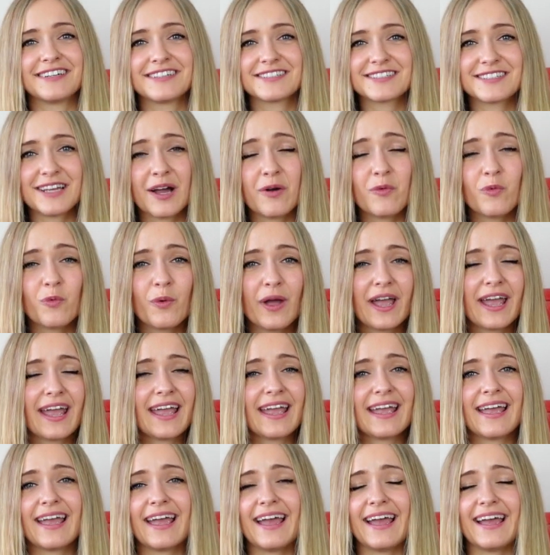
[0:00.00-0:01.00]
in some
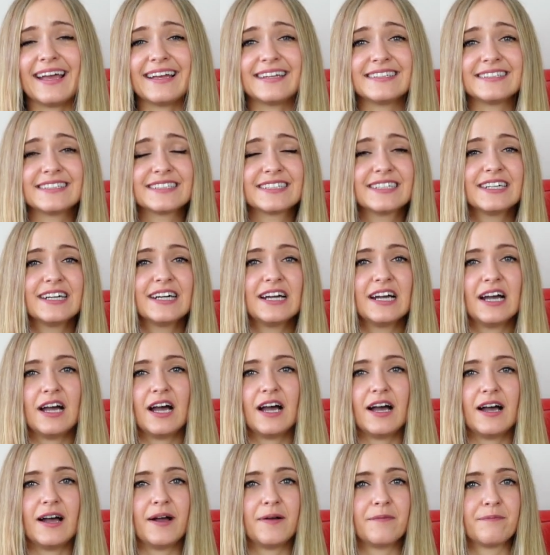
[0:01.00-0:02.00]
way and
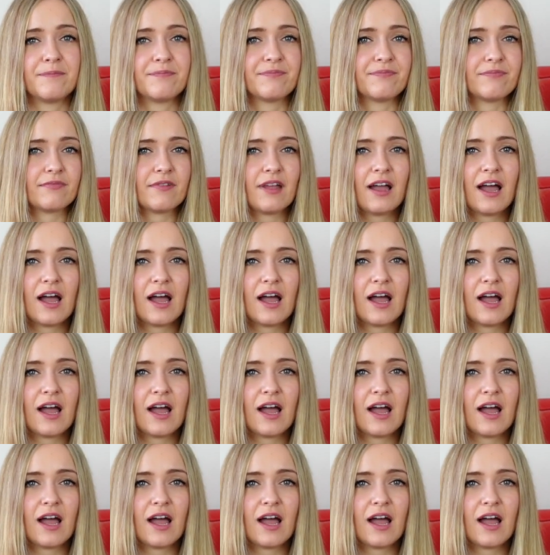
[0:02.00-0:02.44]
um,